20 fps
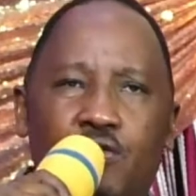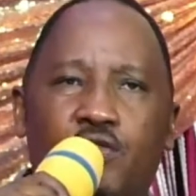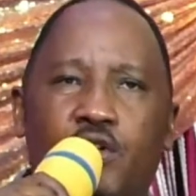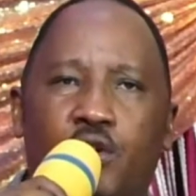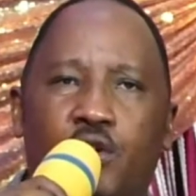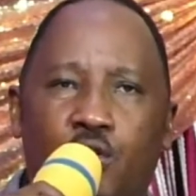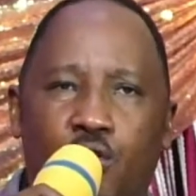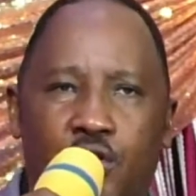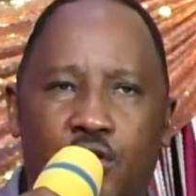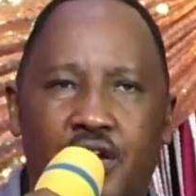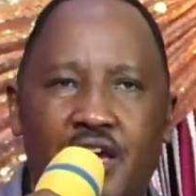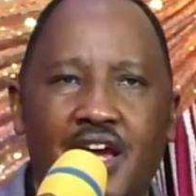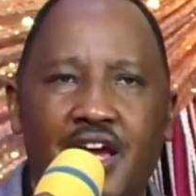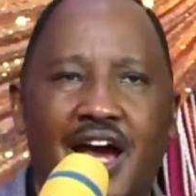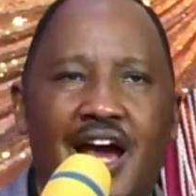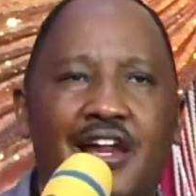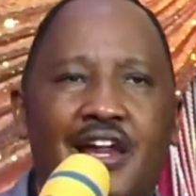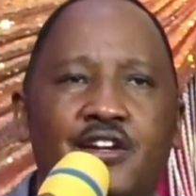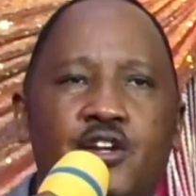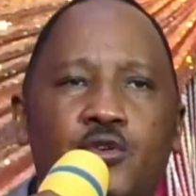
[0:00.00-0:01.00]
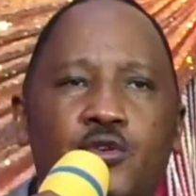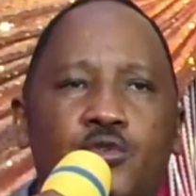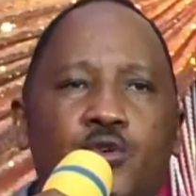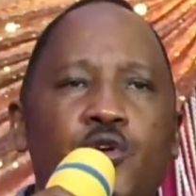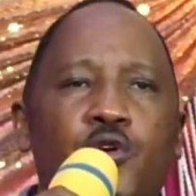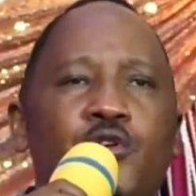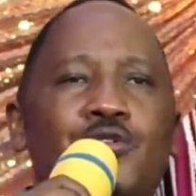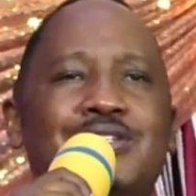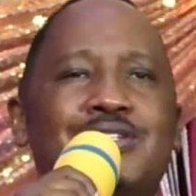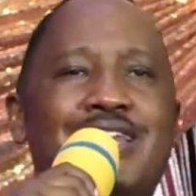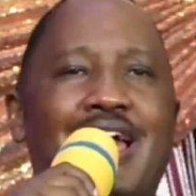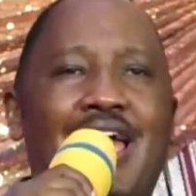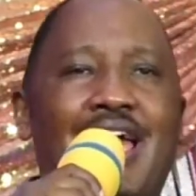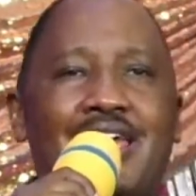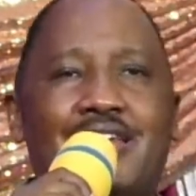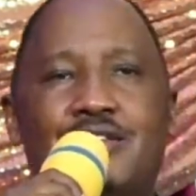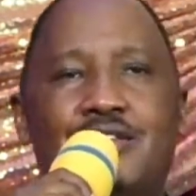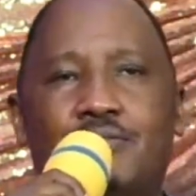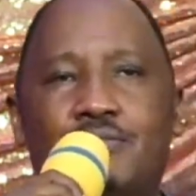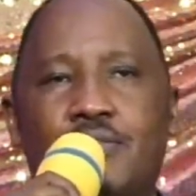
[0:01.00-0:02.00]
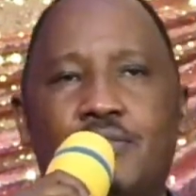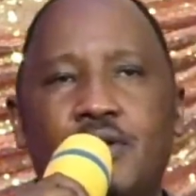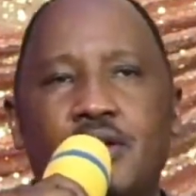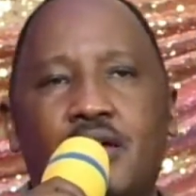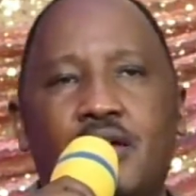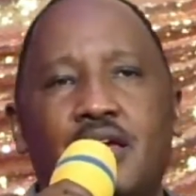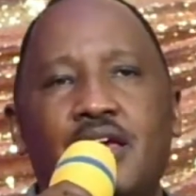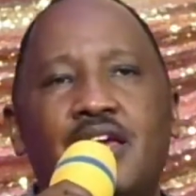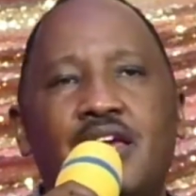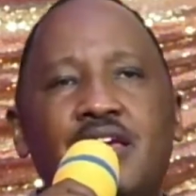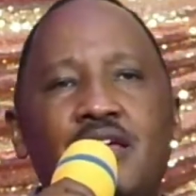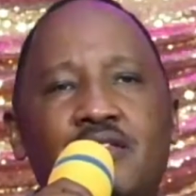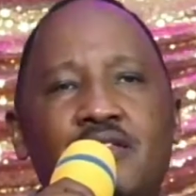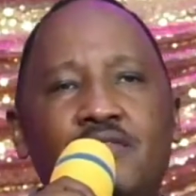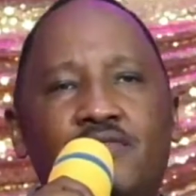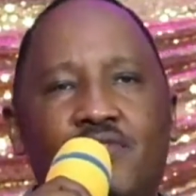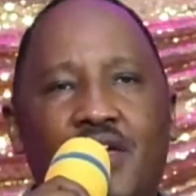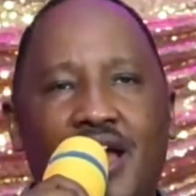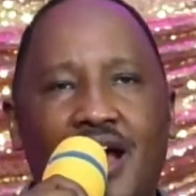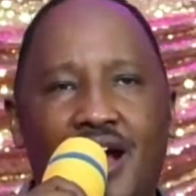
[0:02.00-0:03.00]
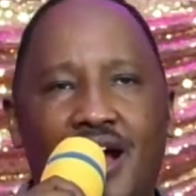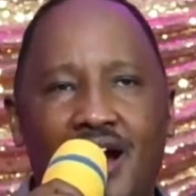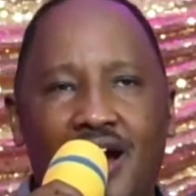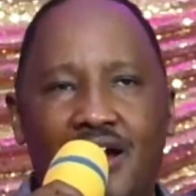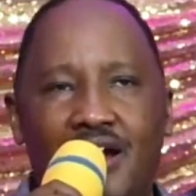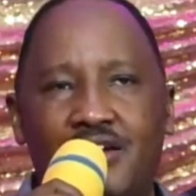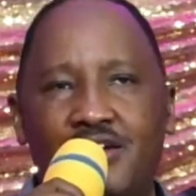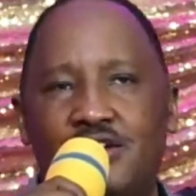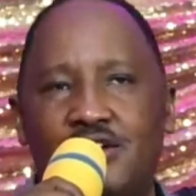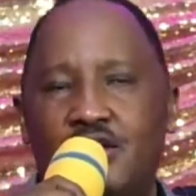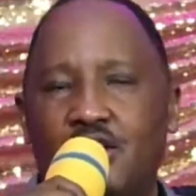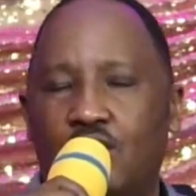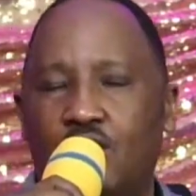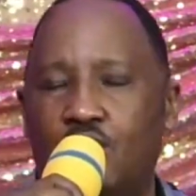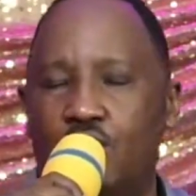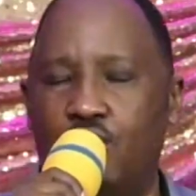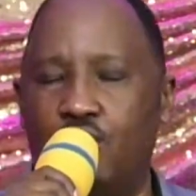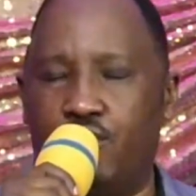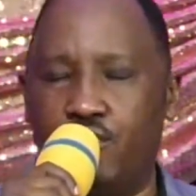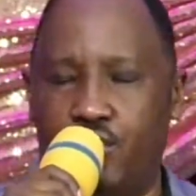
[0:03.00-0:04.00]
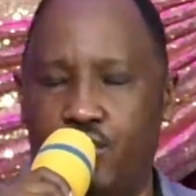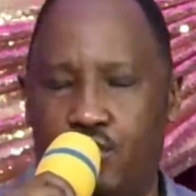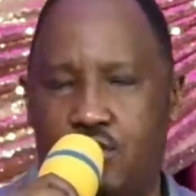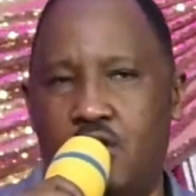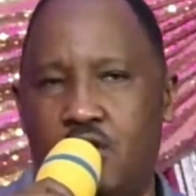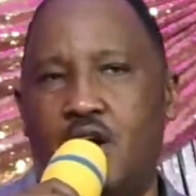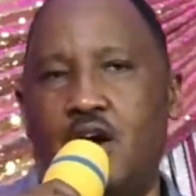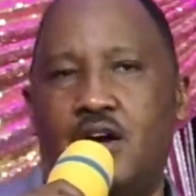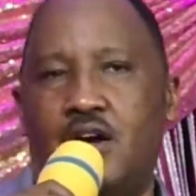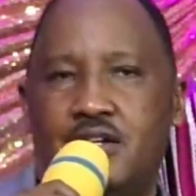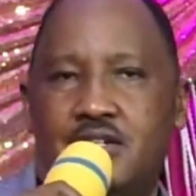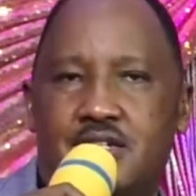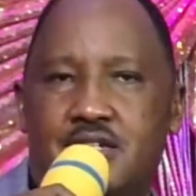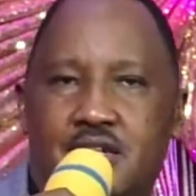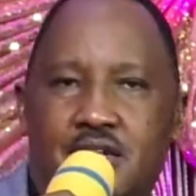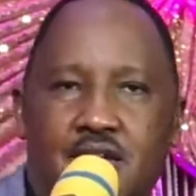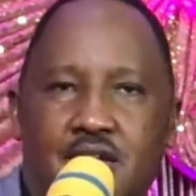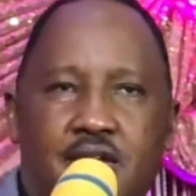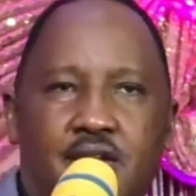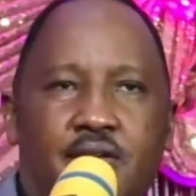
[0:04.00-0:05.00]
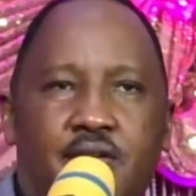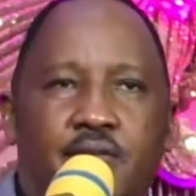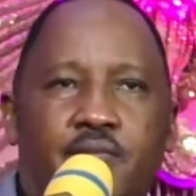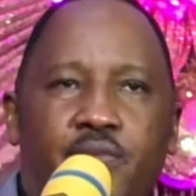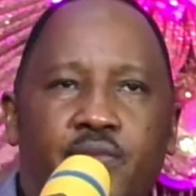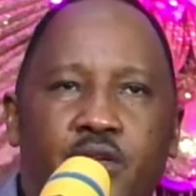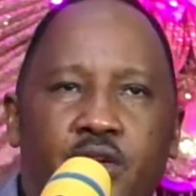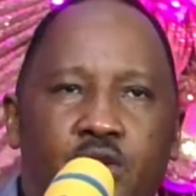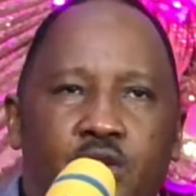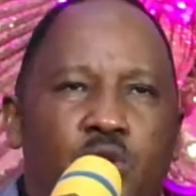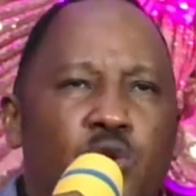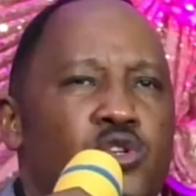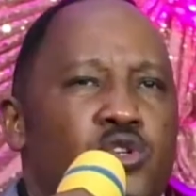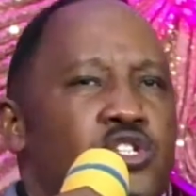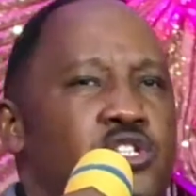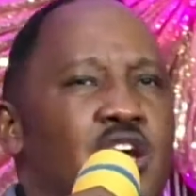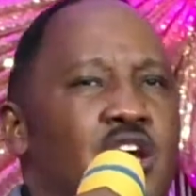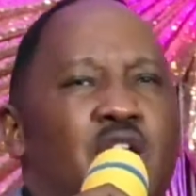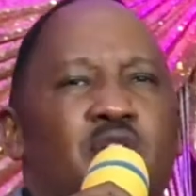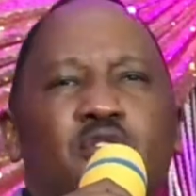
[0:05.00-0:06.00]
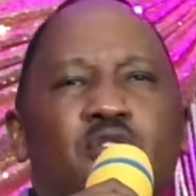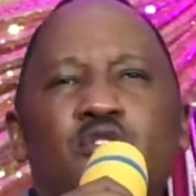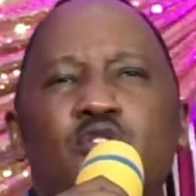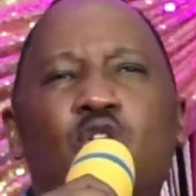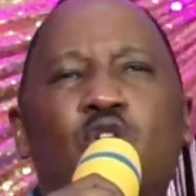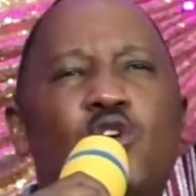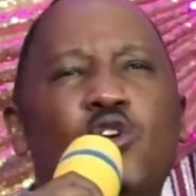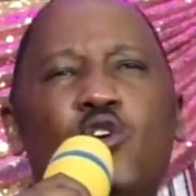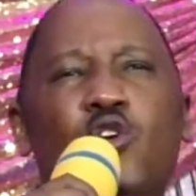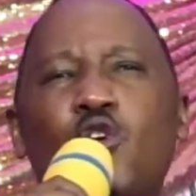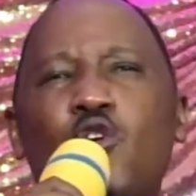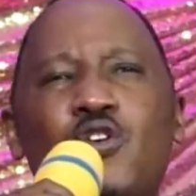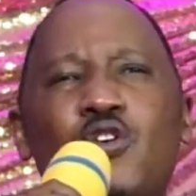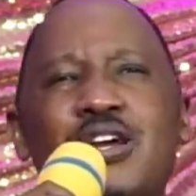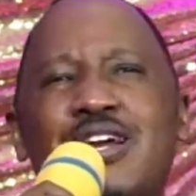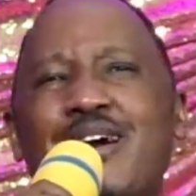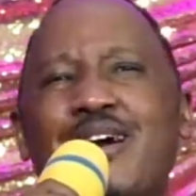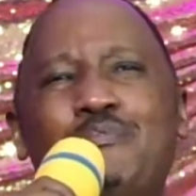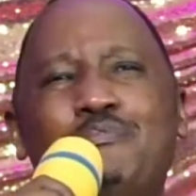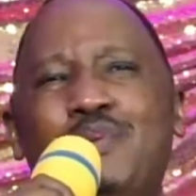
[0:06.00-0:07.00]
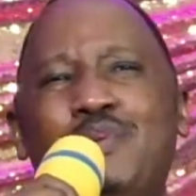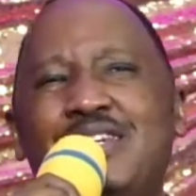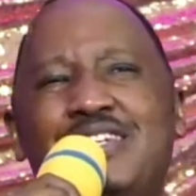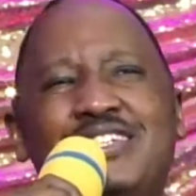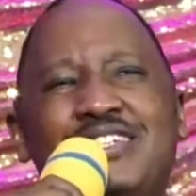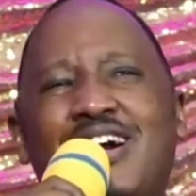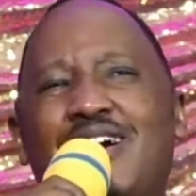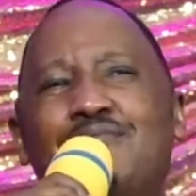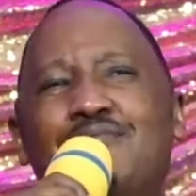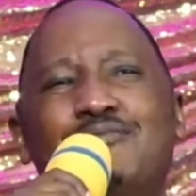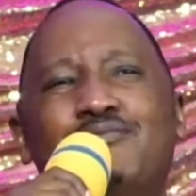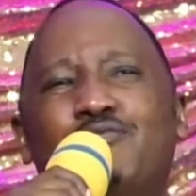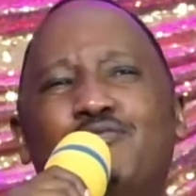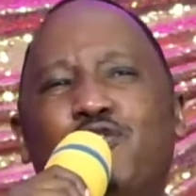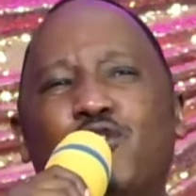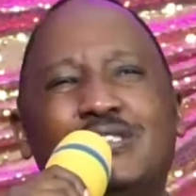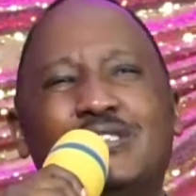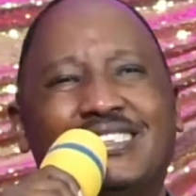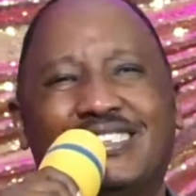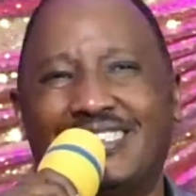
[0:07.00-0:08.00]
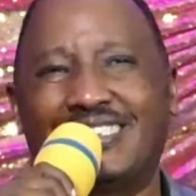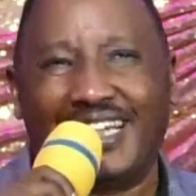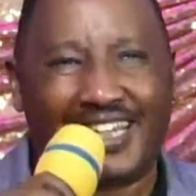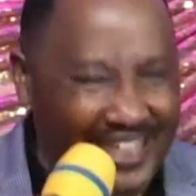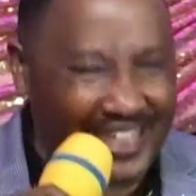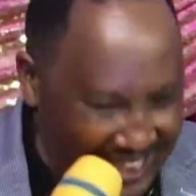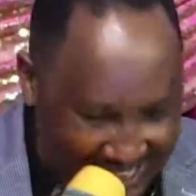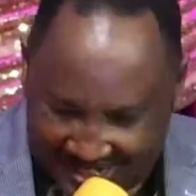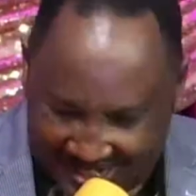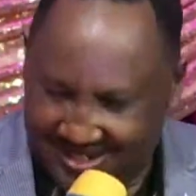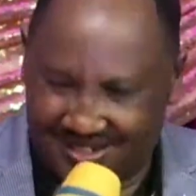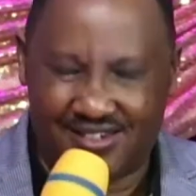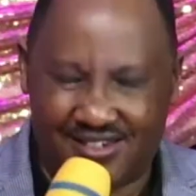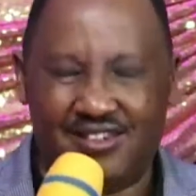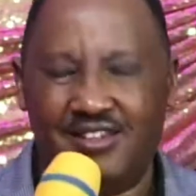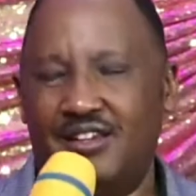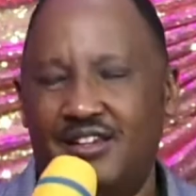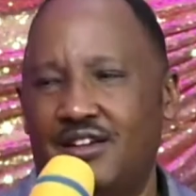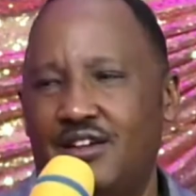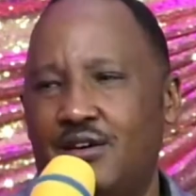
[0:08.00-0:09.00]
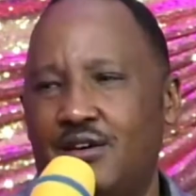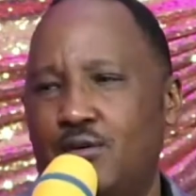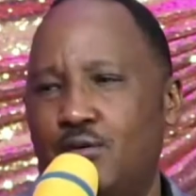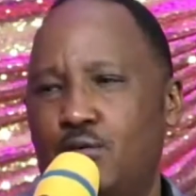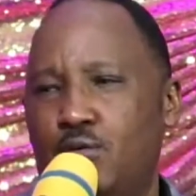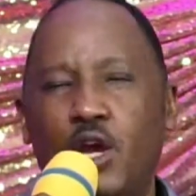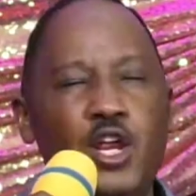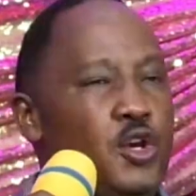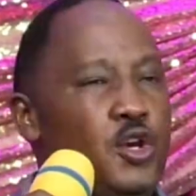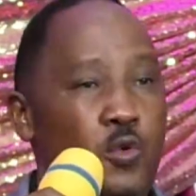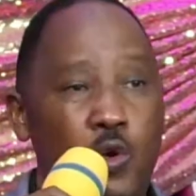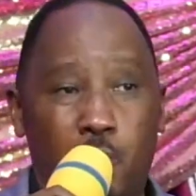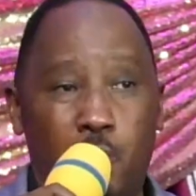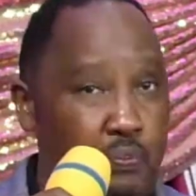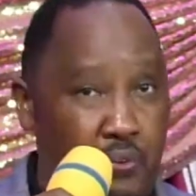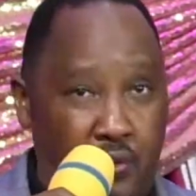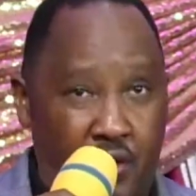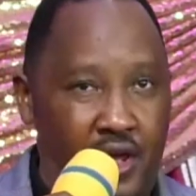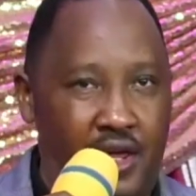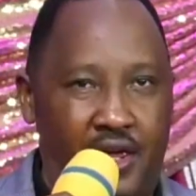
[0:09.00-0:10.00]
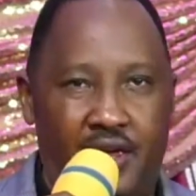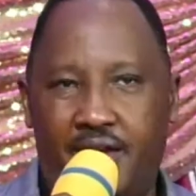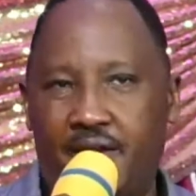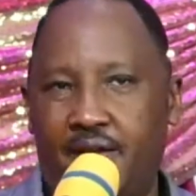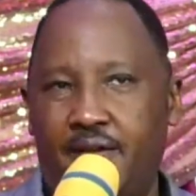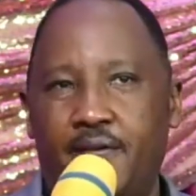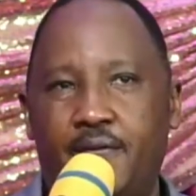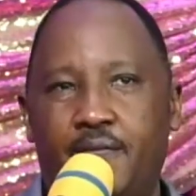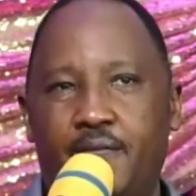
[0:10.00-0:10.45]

of the Lord and the royal diadem in the hand of your God. You shall no longer be termed forsaken when we pray.